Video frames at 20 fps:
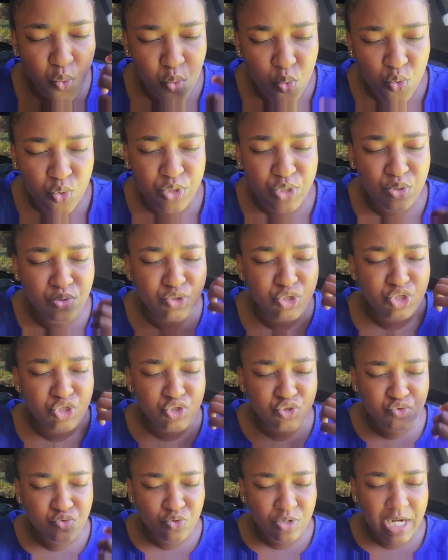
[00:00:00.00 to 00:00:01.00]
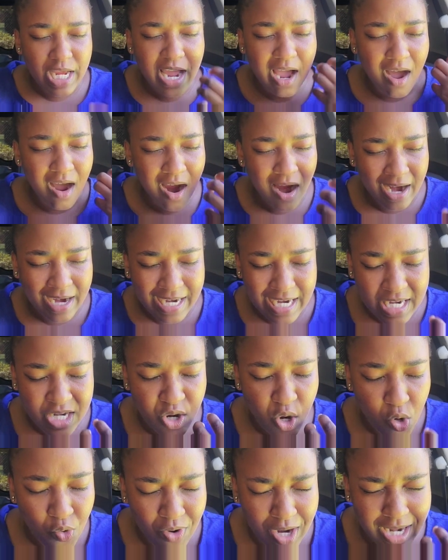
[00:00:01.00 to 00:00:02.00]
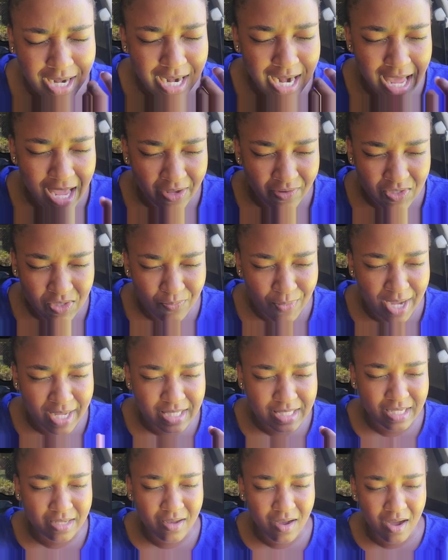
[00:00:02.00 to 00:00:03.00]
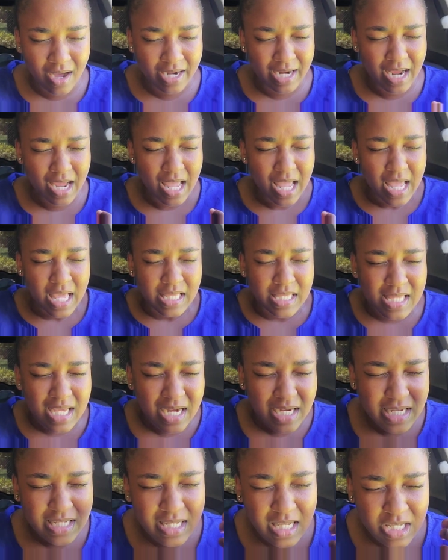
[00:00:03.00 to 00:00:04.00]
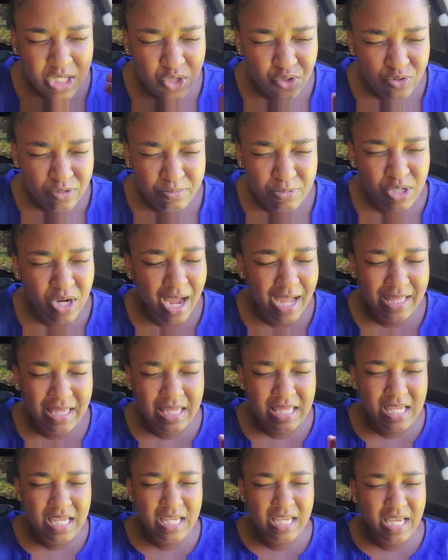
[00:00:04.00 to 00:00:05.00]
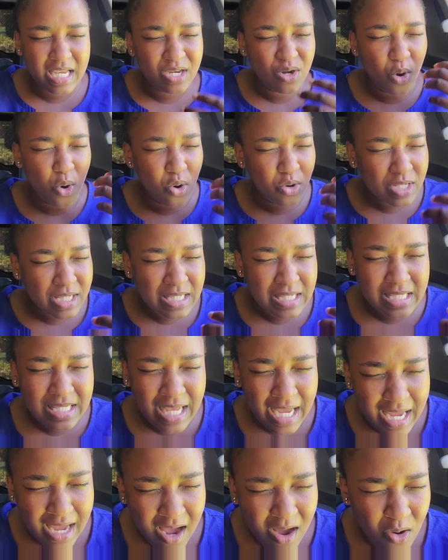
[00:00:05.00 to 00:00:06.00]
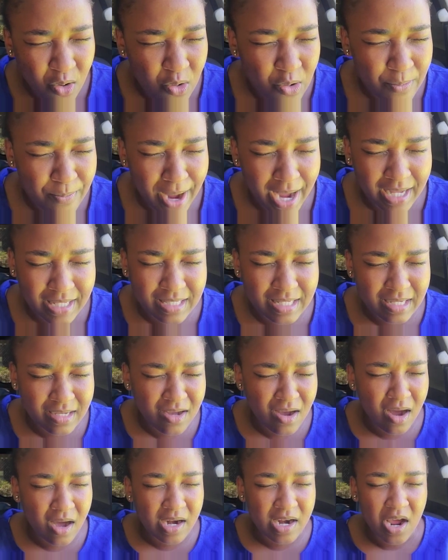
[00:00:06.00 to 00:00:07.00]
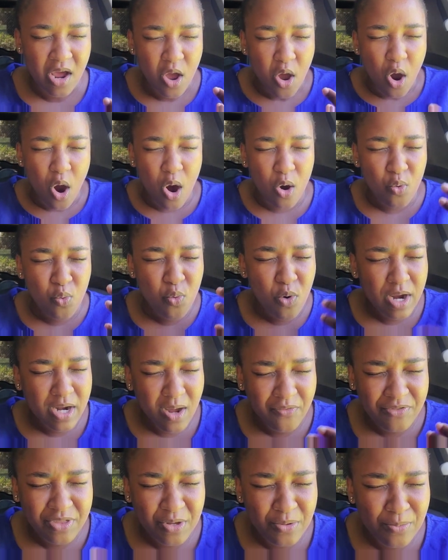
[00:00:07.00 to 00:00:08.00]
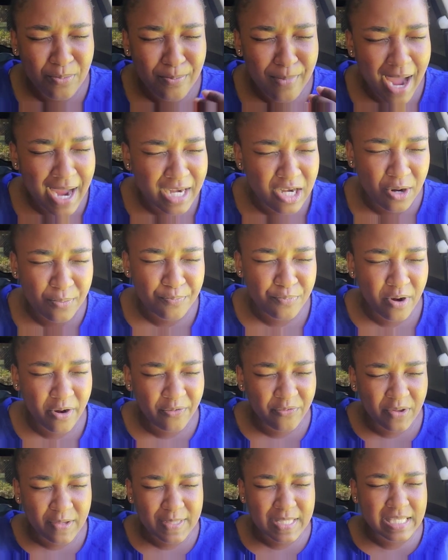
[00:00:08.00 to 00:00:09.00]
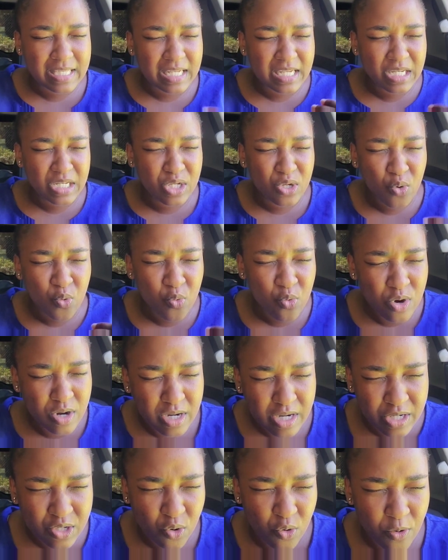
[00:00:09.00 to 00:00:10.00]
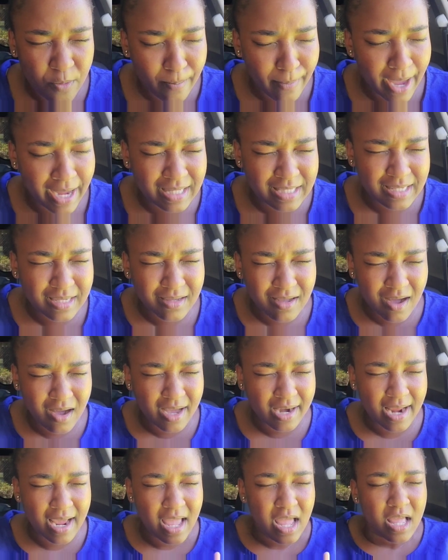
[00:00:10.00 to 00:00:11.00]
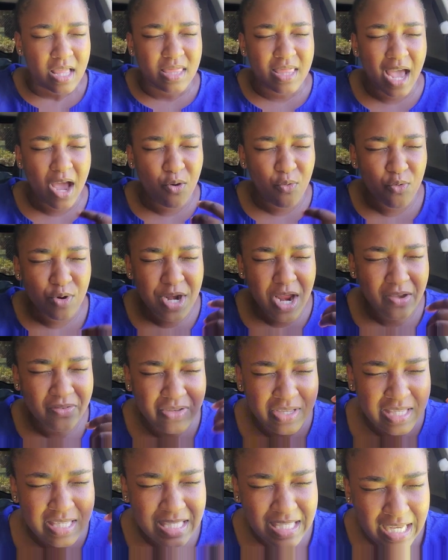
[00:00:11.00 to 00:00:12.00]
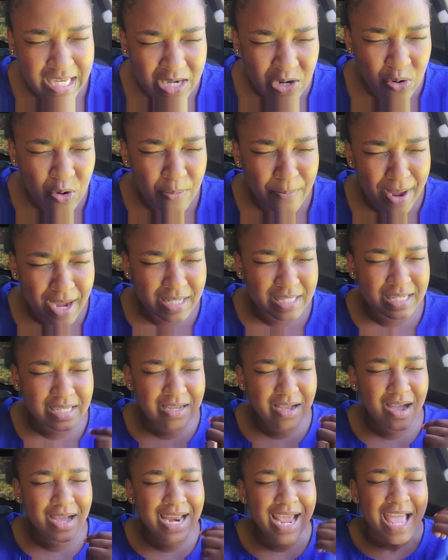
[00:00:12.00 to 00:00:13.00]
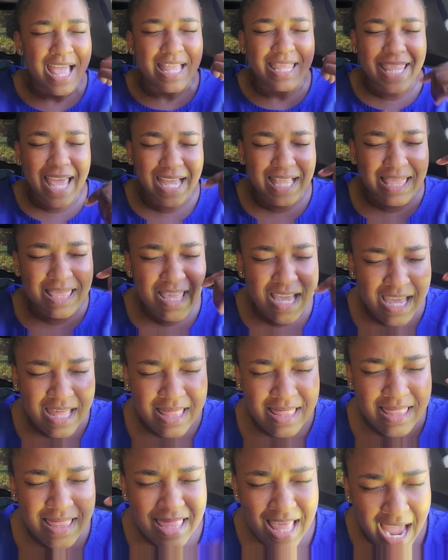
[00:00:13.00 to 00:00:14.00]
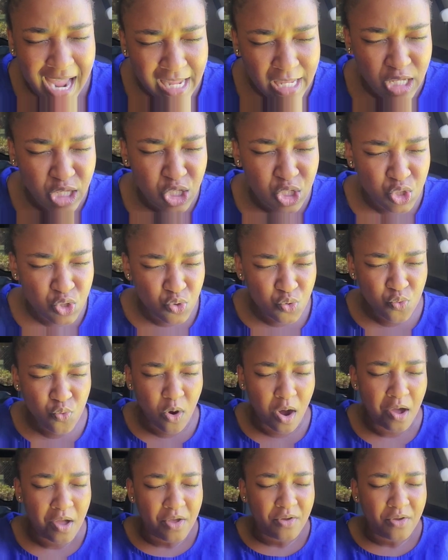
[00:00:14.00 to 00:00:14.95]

who you truly are in our lives, Mighty God. There is a scripture, I think, in Hosea, Almighty God, or one of the minor prophets in the word, Almighty God, that would have said, Almighty God, that they thank you